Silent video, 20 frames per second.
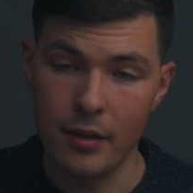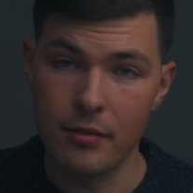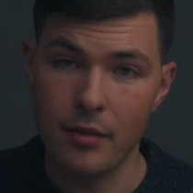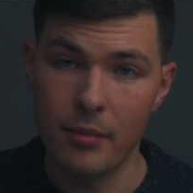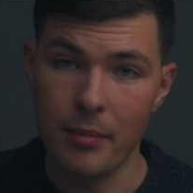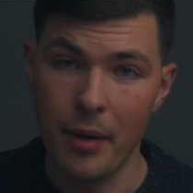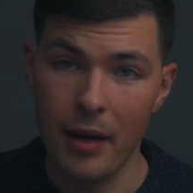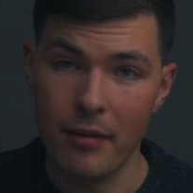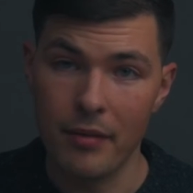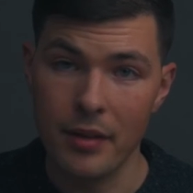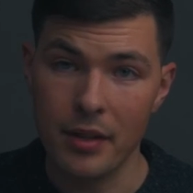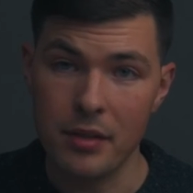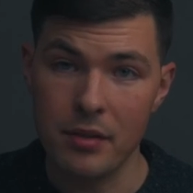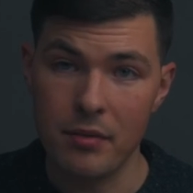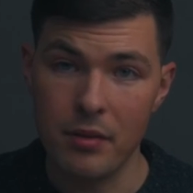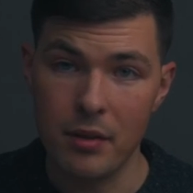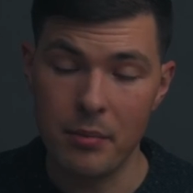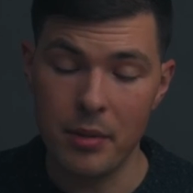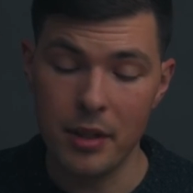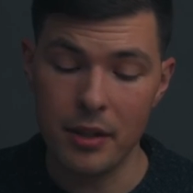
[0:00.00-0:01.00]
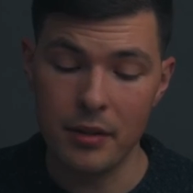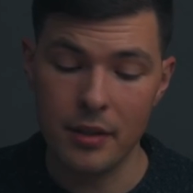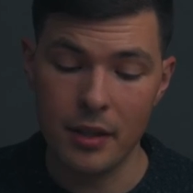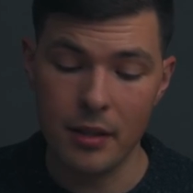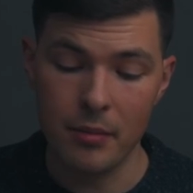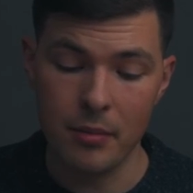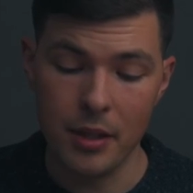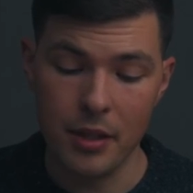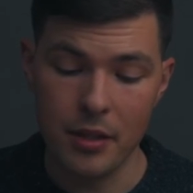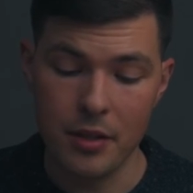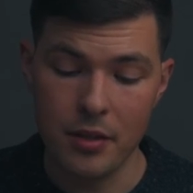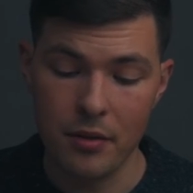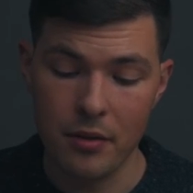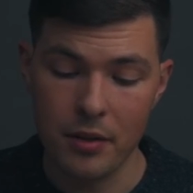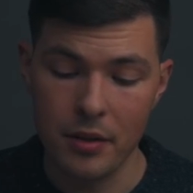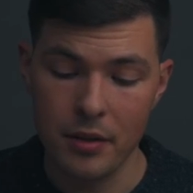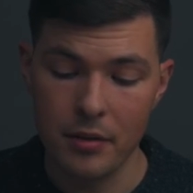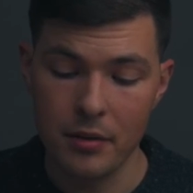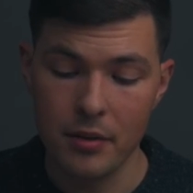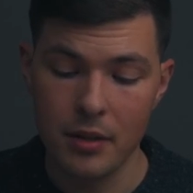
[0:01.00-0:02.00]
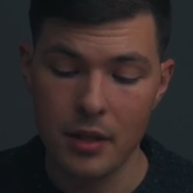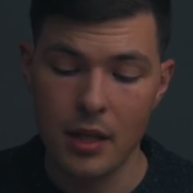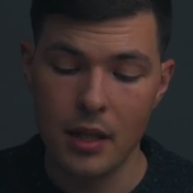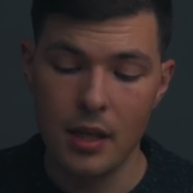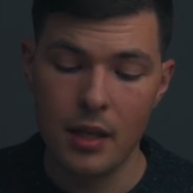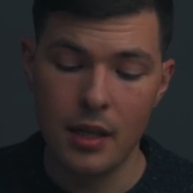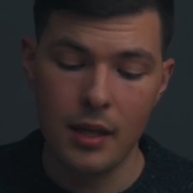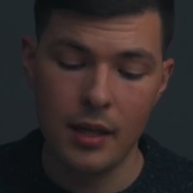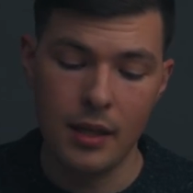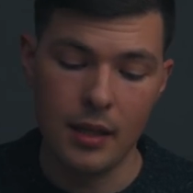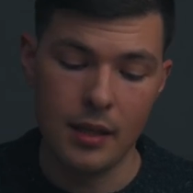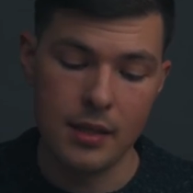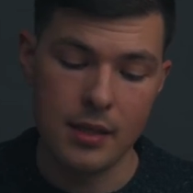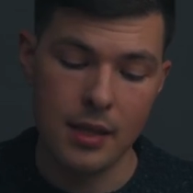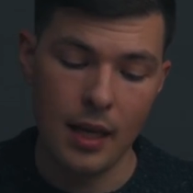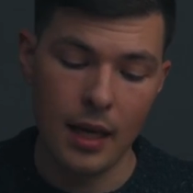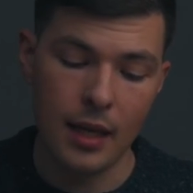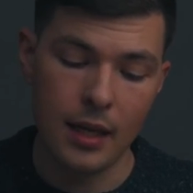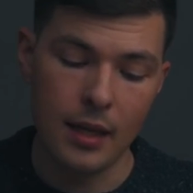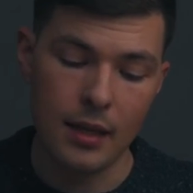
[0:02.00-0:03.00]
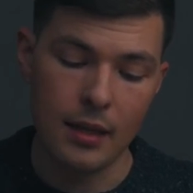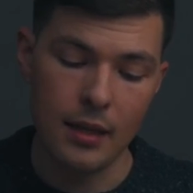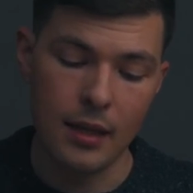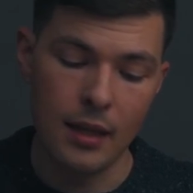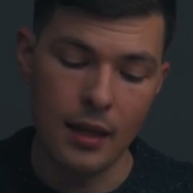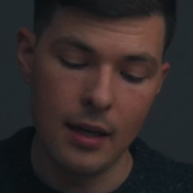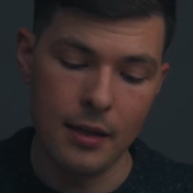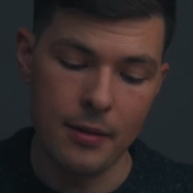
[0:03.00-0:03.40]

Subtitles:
from my FX3 build that I'm going to show you in a second,